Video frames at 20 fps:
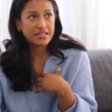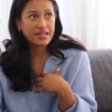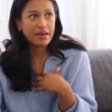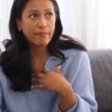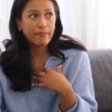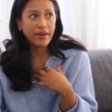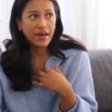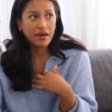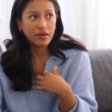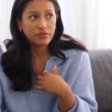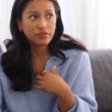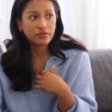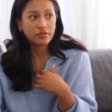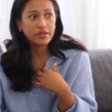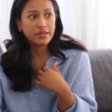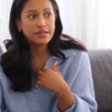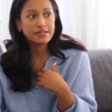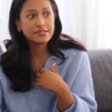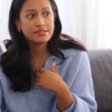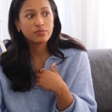that
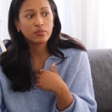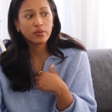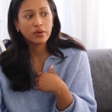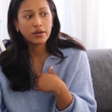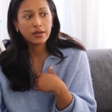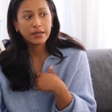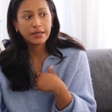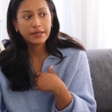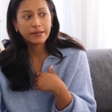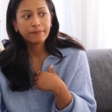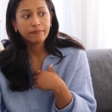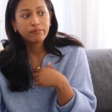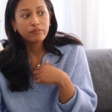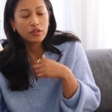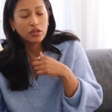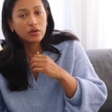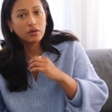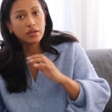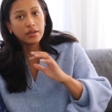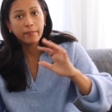boundaries were
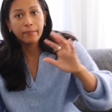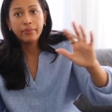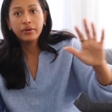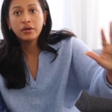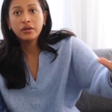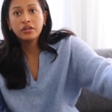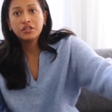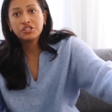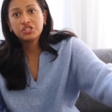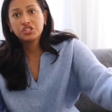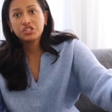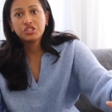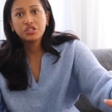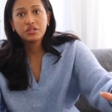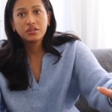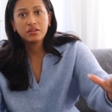going to push